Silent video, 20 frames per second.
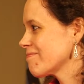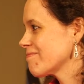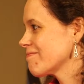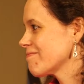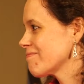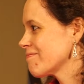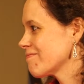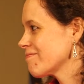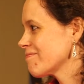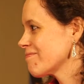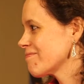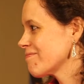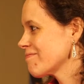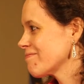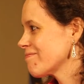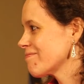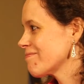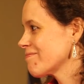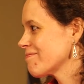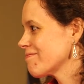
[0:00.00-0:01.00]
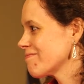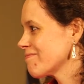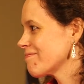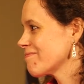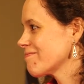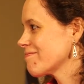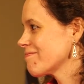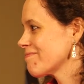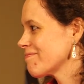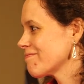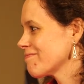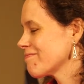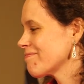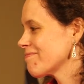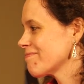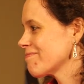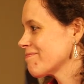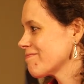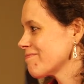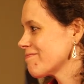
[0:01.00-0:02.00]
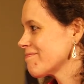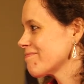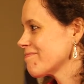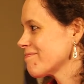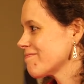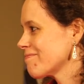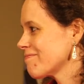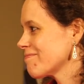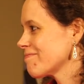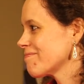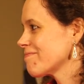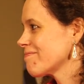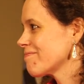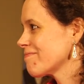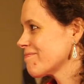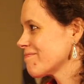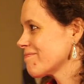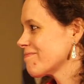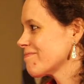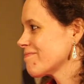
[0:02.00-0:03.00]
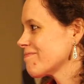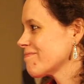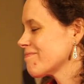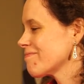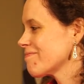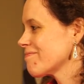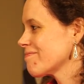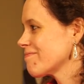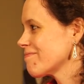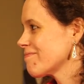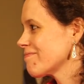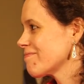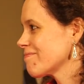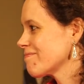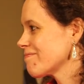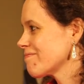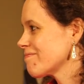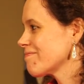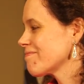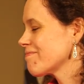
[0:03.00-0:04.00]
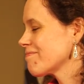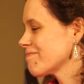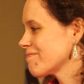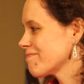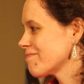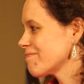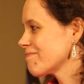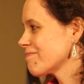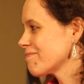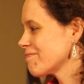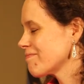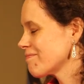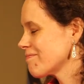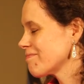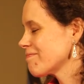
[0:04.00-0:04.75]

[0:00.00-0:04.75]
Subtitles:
(silent)